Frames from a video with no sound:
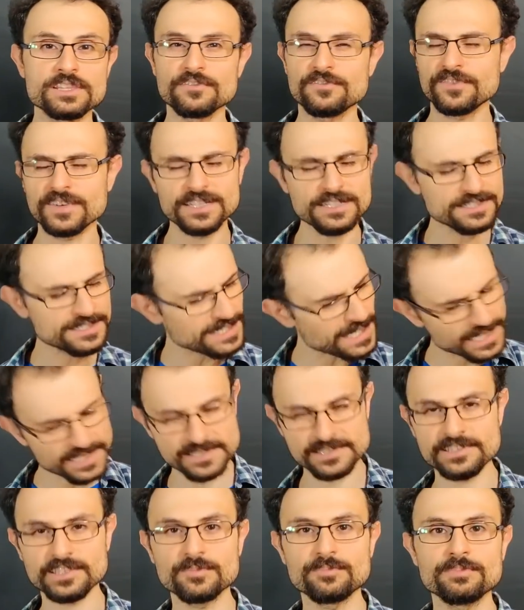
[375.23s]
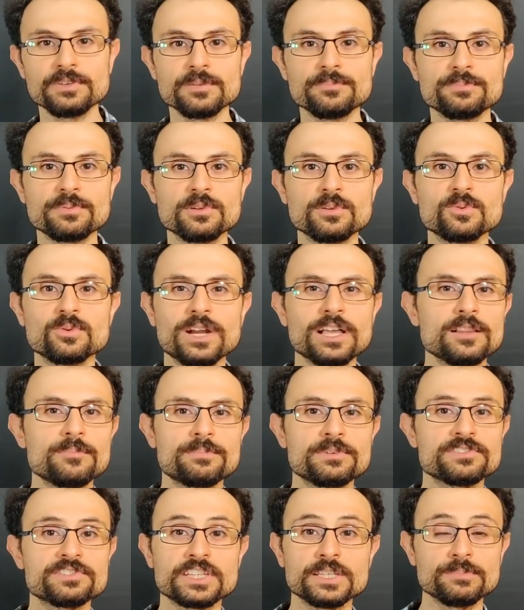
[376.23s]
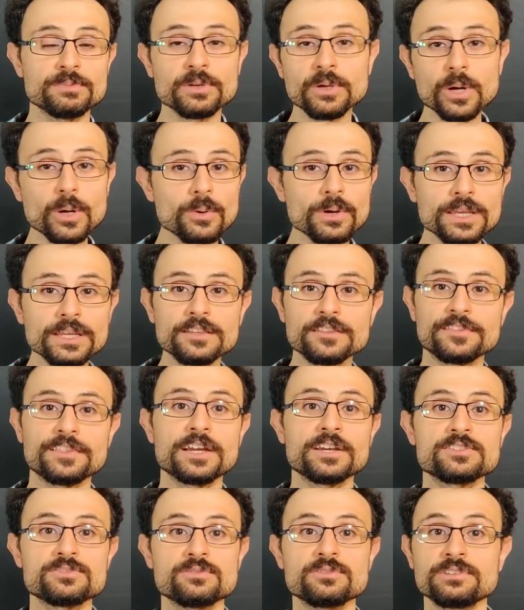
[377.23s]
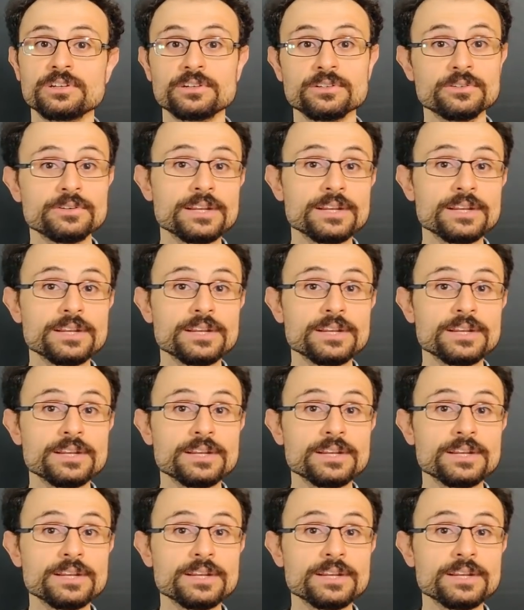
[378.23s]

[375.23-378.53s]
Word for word: the fantastic people who help us keep going thanks to their